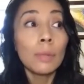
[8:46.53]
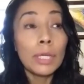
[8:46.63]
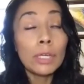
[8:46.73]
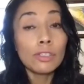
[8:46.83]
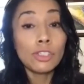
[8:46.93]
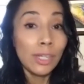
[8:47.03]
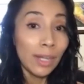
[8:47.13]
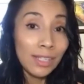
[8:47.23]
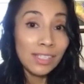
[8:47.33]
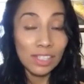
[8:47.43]
Because
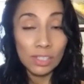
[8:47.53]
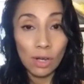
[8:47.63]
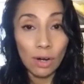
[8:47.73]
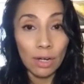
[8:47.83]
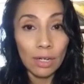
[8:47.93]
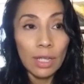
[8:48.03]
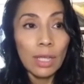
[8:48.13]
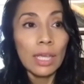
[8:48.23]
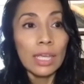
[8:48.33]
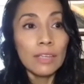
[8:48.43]
chances are,
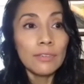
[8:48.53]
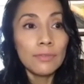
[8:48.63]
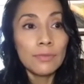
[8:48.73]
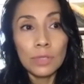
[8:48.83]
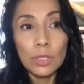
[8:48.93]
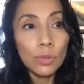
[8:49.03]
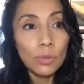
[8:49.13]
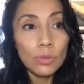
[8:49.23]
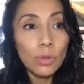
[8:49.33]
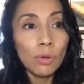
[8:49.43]
if you